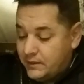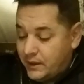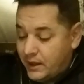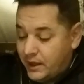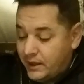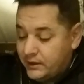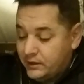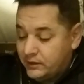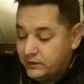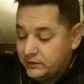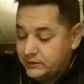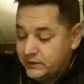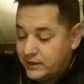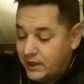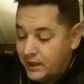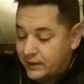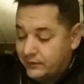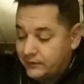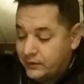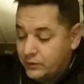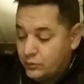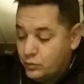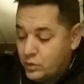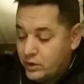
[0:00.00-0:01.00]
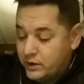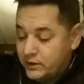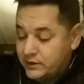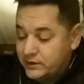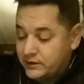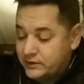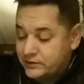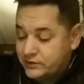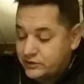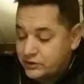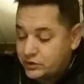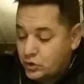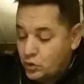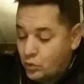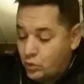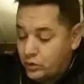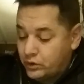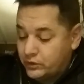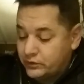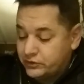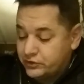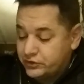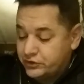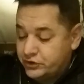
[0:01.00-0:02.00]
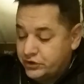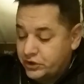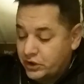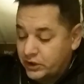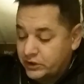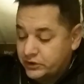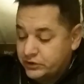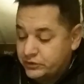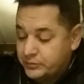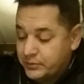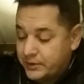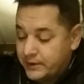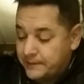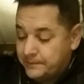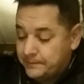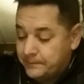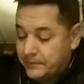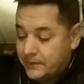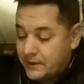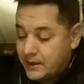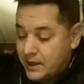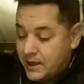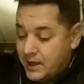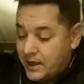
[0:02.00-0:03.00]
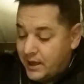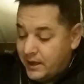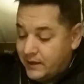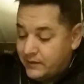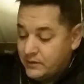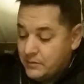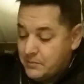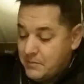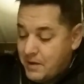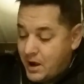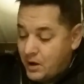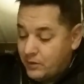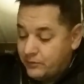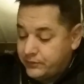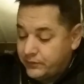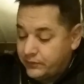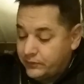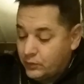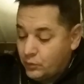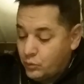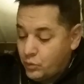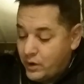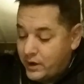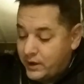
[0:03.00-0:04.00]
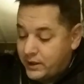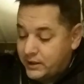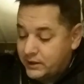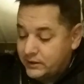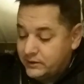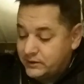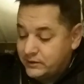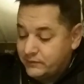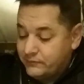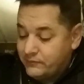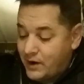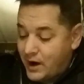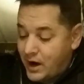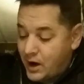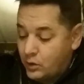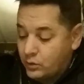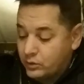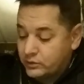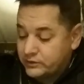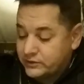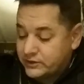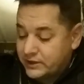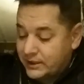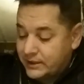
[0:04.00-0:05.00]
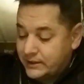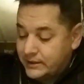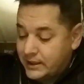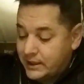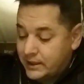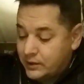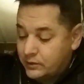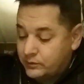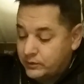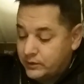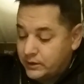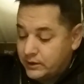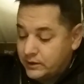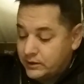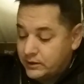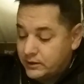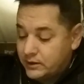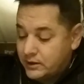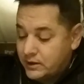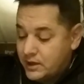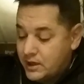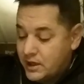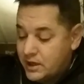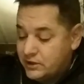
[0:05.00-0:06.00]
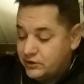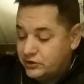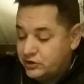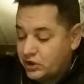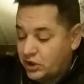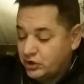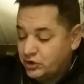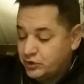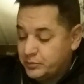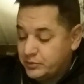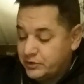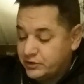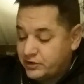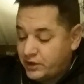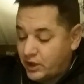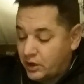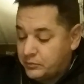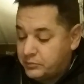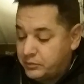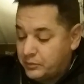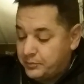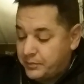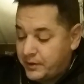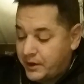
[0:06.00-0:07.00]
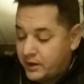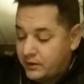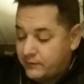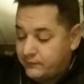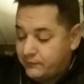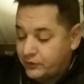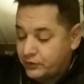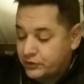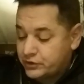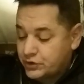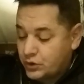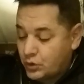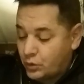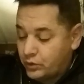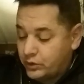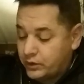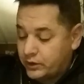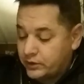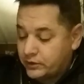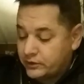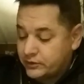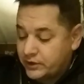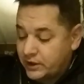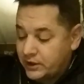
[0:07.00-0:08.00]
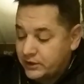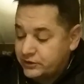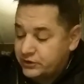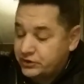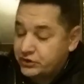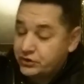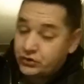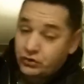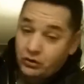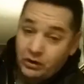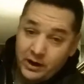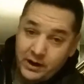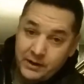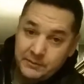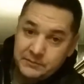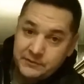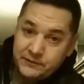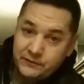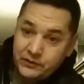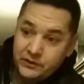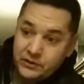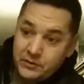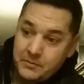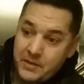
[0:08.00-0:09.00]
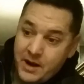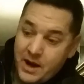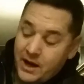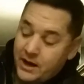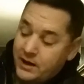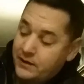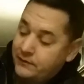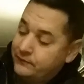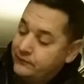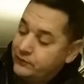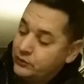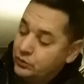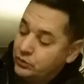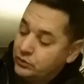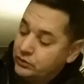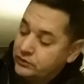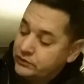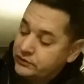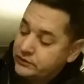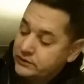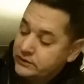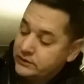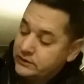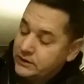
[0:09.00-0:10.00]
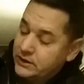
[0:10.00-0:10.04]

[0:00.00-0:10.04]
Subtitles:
An ungodly witness scorns judgment, and the mouth of the wicked devours iniquity. Judgments are prepared for scorners, and stripes for the back of fools.